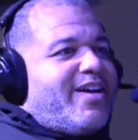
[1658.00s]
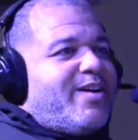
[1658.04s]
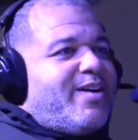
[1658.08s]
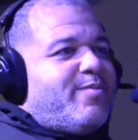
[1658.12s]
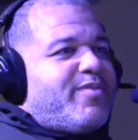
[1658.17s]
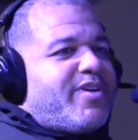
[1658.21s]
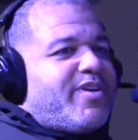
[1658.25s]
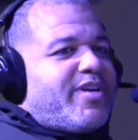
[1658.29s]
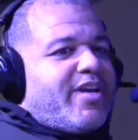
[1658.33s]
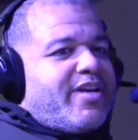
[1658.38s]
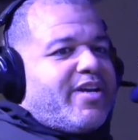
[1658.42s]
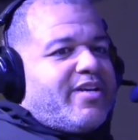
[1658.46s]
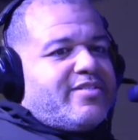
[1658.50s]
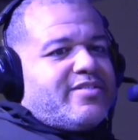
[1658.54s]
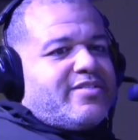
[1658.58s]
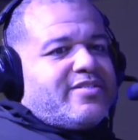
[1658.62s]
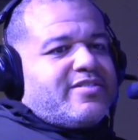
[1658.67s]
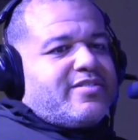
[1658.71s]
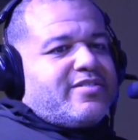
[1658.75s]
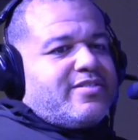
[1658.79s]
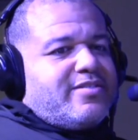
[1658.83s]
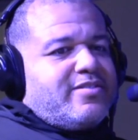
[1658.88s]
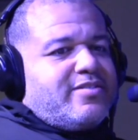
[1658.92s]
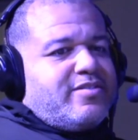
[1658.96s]

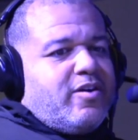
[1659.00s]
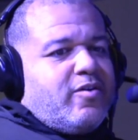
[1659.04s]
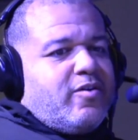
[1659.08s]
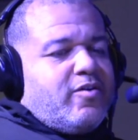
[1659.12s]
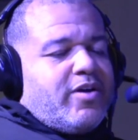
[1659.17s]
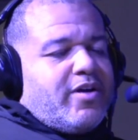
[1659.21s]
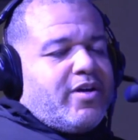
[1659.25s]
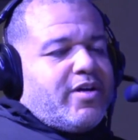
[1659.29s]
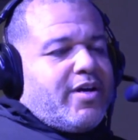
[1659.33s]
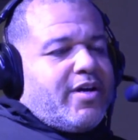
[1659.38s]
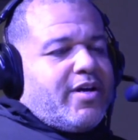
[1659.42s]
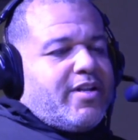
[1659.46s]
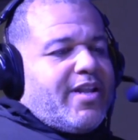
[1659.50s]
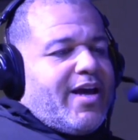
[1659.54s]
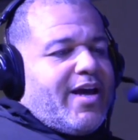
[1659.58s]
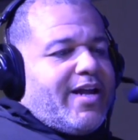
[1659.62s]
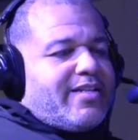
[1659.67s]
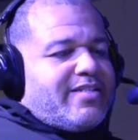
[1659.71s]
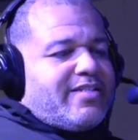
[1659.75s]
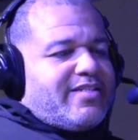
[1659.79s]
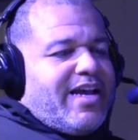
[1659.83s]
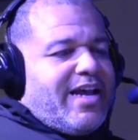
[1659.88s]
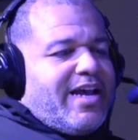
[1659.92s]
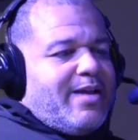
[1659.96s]
Because, you know, a lot
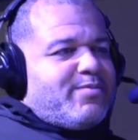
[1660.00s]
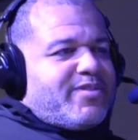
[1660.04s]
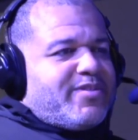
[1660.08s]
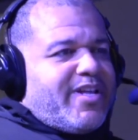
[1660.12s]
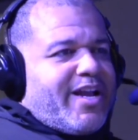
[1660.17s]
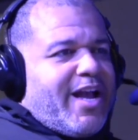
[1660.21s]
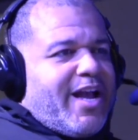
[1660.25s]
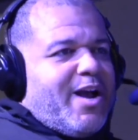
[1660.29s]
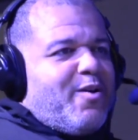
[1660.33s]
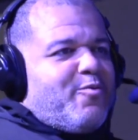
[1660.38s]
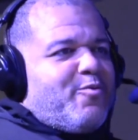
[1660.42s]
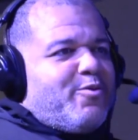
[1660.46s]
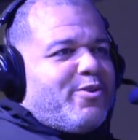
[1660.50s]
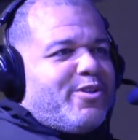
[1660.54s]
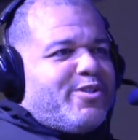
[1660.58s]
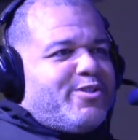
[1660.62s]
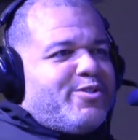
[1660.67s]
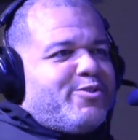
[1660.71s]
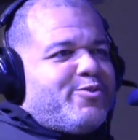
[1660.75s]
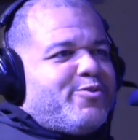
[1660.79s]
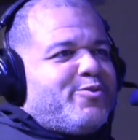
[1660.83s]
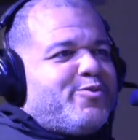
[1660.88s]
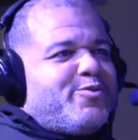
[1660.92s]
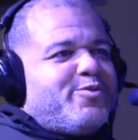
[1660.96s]
of times, like, I want to
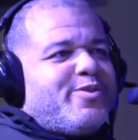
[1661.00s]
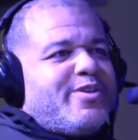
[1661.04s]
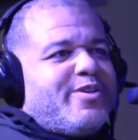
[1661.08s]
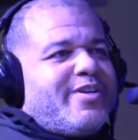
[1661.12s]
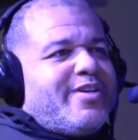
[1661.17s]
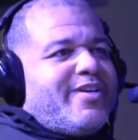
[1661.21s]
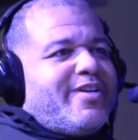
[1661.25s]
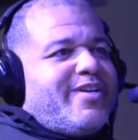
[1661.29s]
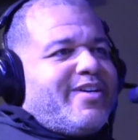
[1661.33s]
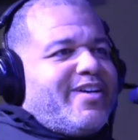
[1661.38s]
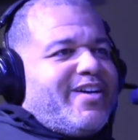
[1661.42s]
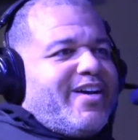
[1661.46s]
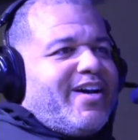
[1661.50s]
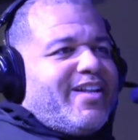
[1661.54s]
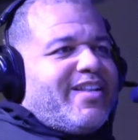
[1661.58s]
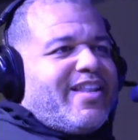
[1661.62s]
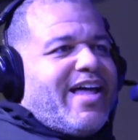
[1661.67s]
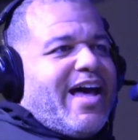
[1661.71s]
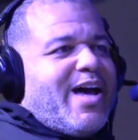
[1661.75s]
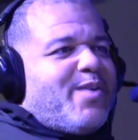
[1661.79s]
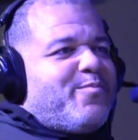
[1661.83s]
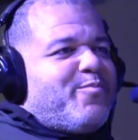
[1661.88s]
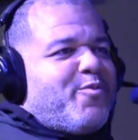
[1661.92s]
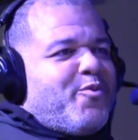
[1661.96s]
do a
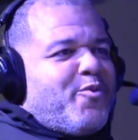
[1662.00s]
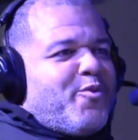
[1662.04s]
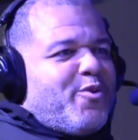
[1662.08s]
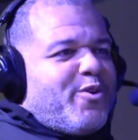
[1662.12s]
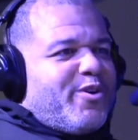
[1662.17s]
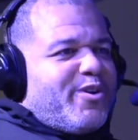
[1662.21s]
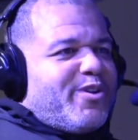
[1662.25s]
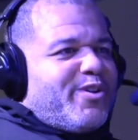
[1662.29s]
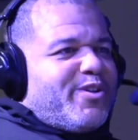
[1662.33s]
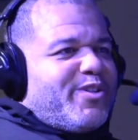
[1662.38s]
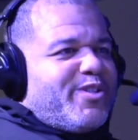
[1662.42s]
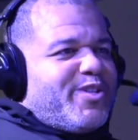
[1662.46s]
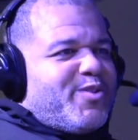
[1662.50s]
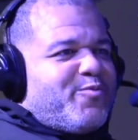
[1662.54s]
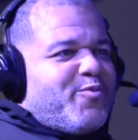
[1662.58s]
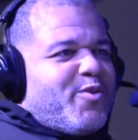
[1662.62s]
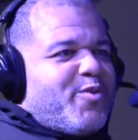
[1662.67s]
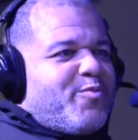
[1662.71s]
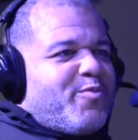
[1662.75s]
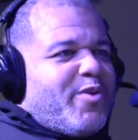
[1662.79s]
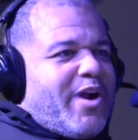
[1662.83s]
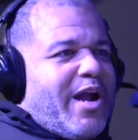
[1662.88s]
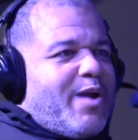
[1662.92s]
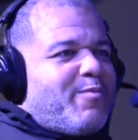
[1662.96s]
lot more than we're
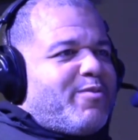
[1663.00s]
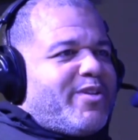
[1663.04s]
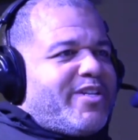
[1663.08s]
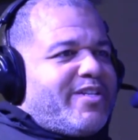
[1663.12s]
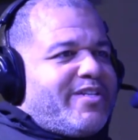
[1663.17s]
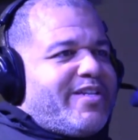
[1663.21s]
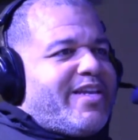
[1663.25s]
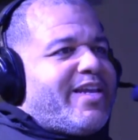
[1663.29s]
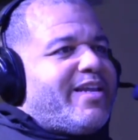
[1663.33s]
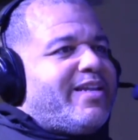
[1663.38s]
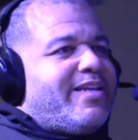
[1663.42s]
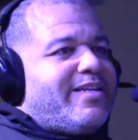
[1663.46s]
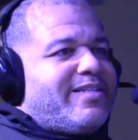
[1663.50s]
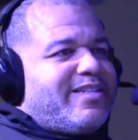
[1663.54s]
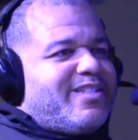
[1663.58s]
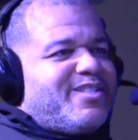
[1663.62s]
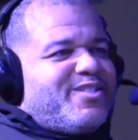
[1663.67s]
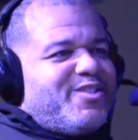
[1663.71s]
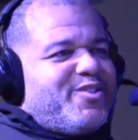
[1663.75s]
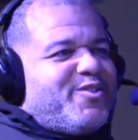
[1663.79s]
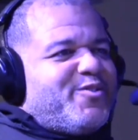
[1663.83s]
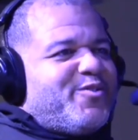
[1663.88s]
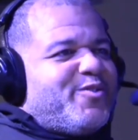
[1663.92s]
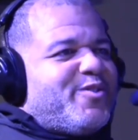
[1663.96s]
probably needing to do.